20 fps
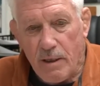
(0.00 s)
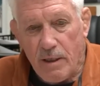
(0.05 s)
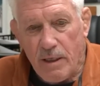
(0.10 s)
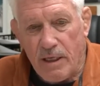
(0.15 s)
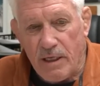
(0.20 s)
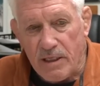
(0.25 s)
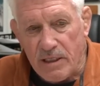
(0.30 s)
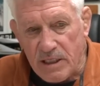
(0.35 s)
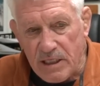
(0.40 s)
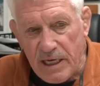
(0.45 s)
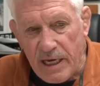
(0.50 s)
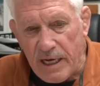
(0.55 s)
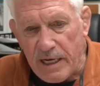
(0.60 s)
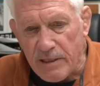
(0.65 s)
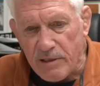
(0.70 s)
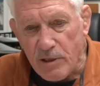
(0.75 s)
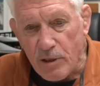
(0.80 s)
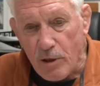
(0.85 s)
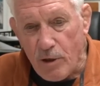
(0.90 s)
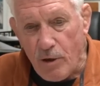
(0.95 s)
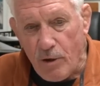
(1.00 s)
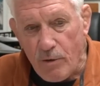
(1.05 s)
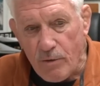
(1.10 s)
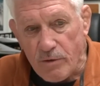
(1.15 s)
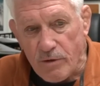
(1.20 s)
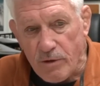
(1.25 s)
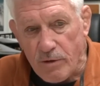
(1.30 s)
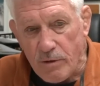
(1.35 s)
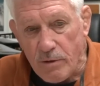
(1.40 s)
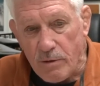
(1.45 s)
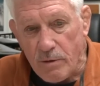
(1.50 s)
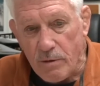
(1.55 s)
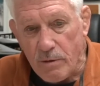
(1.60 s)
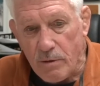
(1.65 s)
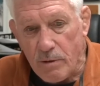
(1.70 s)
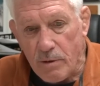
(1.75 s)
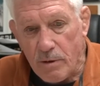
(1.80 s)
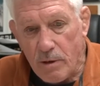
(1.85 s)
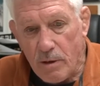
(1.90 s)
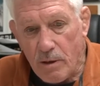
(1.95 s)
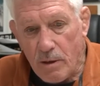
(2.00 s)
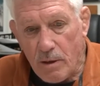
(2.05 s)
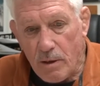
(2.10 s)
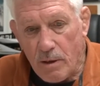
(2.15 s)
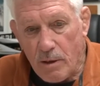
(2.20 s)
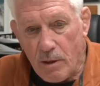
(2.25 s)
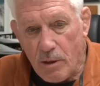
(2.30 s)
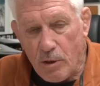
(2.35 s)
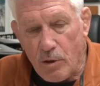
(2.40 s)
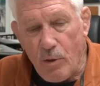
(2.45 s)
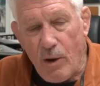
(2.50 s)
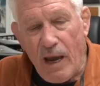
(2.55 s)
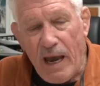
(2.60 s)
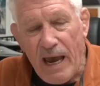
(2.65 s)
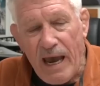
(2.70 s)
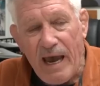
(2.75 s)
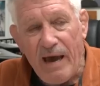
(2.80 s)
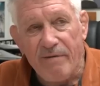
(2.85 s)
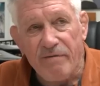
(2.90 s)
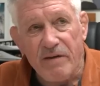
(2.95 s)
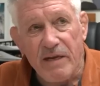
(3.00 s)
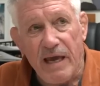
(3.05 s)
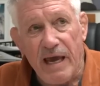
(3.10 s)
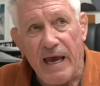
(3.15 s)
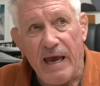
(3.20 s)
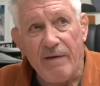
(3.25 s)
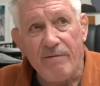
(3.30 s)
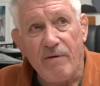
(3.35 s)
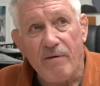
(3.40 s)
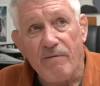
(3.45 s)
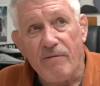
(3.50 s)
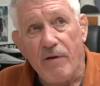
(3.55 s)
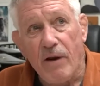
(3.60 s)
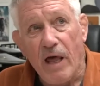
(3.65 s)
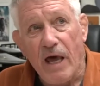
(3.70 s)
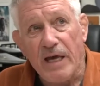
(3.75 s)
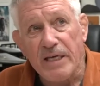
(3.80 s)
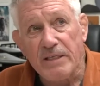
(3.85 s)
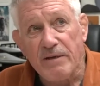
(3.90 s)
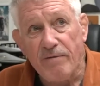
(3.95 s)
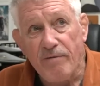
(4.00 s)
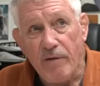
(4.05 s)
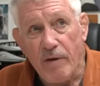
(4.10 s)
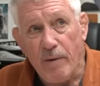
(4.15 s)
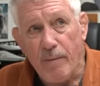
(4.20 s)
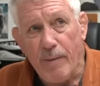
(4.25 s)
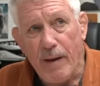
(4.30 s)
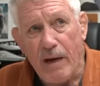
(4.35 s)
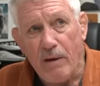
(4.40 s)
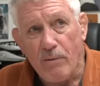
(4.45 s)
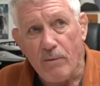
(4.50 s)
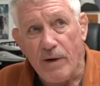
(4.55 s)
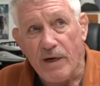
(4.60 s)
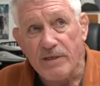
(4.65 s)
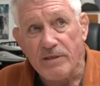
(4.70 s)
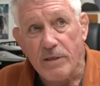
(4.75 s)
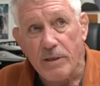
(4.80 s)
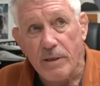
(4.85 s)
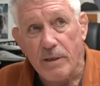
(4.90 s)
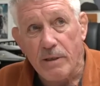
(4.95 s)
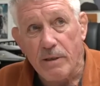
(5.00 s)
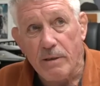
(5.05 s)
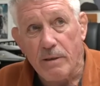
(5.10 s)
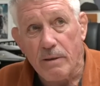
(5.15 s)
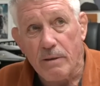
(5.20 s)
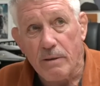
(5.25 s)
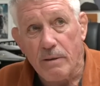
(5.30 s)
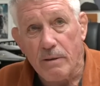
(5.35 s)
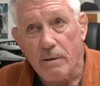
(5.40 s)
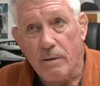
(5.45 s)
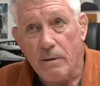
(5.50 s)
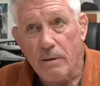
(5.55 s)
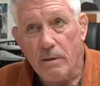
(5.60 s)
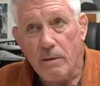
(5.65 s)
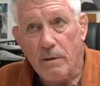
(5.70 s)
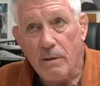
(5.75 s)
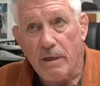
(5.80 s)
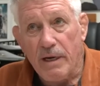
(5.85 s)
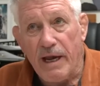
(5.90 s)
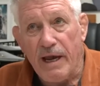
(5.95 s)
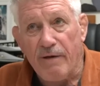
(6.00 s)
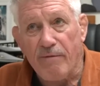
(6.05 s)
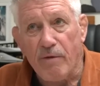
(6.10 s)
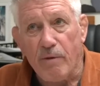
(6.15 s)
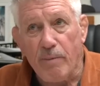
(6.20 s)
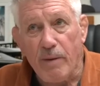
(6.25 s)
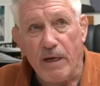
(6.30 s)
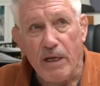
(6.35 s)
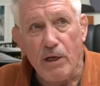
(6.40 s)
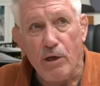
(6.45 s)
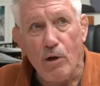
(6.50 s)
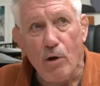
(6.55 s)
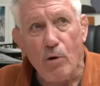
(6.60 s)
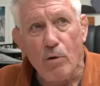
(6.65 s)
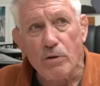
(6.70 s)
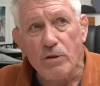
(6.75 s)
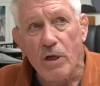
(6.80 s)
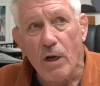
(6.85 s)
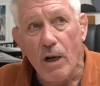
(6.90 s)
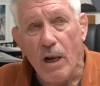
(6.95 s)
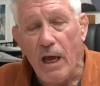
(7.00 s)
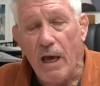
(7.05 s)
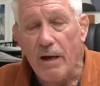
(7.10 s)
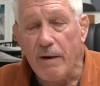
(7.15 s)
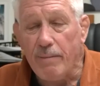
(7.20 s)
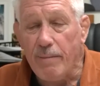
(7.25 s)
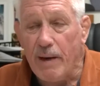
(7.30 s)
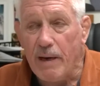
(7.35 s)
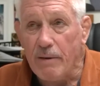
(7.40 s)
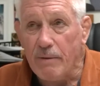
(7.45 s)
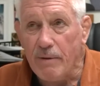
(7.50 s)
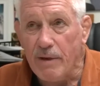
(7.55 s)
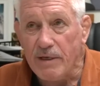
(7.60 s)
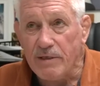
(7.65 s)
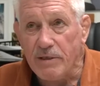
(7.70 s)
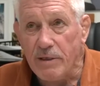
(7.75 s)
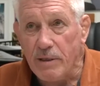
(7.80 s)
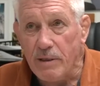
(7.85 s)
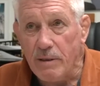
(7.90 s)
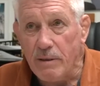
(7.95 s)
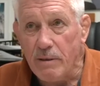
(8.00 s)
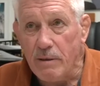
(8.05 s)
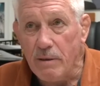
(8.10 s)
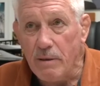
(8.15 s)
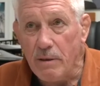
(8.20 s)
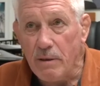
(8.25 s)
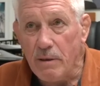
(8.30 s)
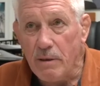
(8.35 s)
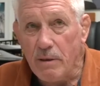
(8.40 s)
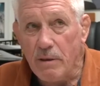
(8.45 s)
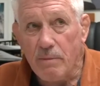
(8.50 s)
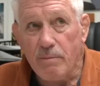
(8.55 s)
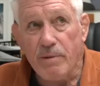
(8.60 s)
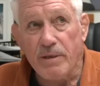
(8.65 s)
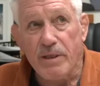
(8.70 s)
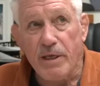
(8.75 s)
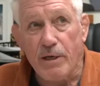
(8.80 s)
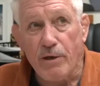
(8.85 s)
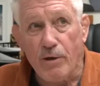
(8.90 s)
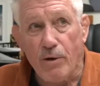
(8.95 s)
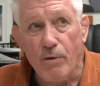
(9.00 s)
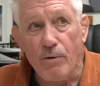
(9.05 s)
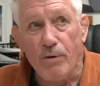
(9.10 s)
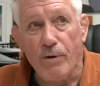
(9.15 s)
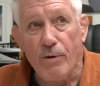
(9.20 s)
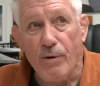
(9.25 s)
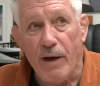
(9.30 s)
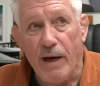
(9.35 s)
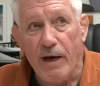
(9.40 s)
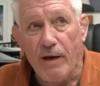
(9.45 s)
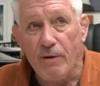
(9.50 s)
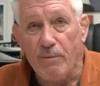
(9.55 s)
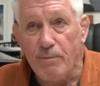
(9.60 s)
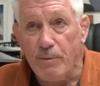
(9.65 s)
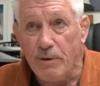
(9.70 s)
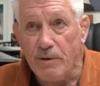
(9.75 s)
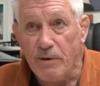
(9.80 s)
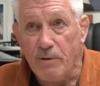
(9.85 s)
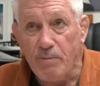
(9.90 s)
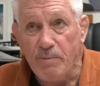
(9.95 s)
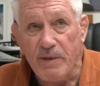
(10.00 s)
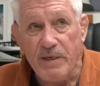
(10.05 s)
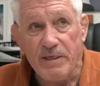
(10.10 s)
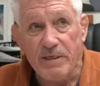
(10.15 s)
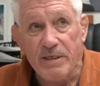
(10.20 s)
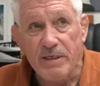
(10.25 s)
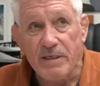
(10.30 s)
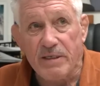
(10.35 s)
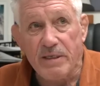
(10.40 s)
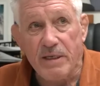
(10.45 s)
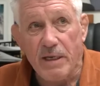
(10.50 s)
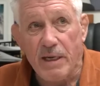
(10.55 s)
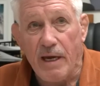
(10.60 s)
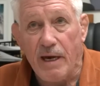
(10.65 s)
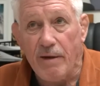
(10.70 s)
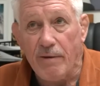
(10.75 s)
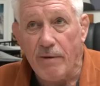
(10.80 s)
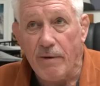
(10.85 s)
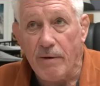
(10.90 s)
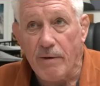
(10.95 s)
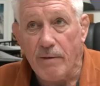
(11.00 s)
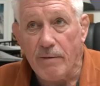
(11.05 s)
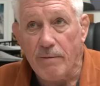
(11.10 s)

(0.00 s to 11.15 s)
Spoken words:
he said as a coach, you have to have a philosophy about wrestling. Everybody knows a lot about wrestling, but they don't know how to put the pieces together.